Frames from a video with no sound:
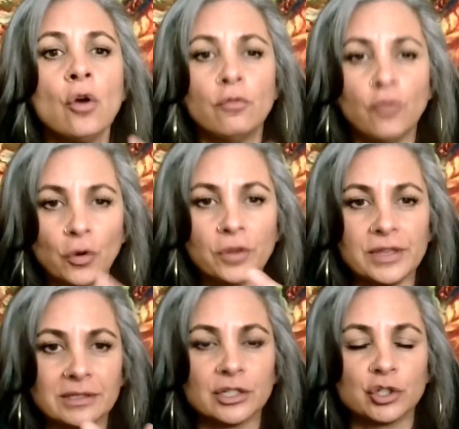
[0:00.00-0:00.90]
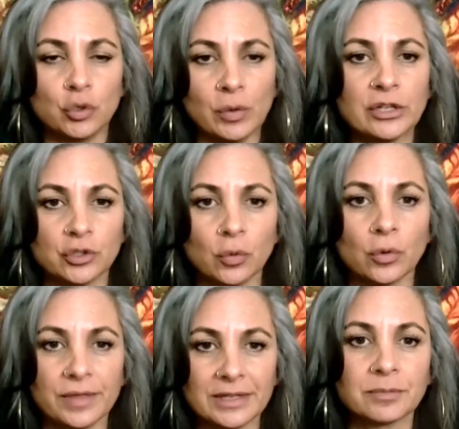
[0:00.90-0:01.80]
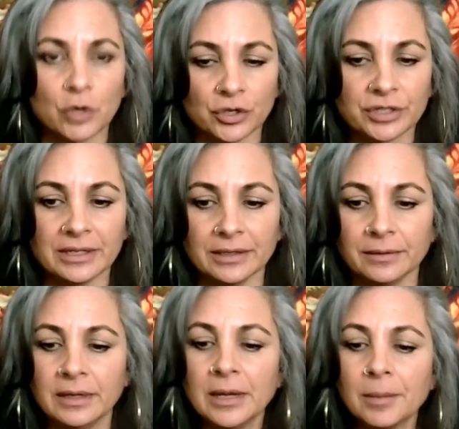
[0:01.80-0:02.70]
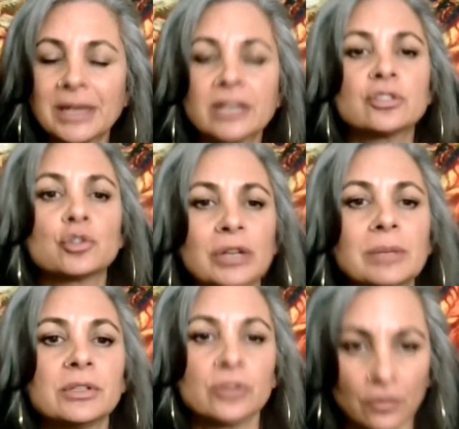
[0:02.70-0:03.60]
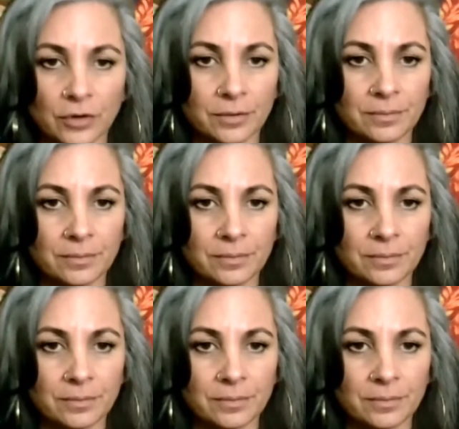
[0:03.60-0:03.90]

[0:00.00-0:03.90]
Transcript: for this situation or this person, because the dream is over